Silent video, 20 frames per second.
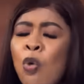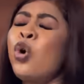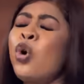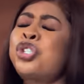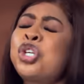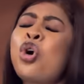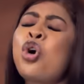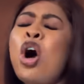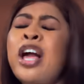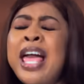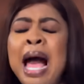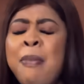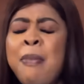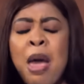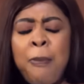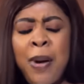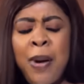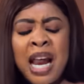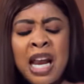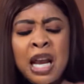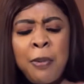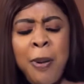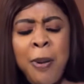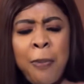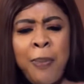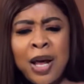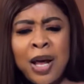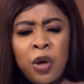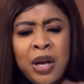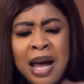Would you go get me a pen and a
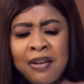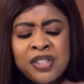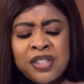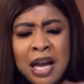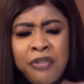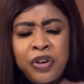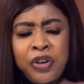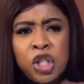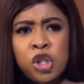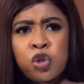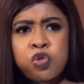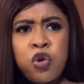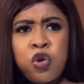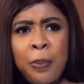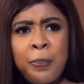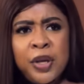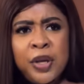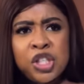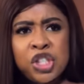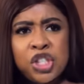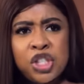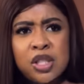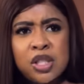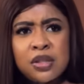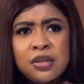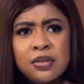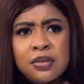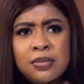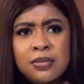paper? I don't have time for this rubbish.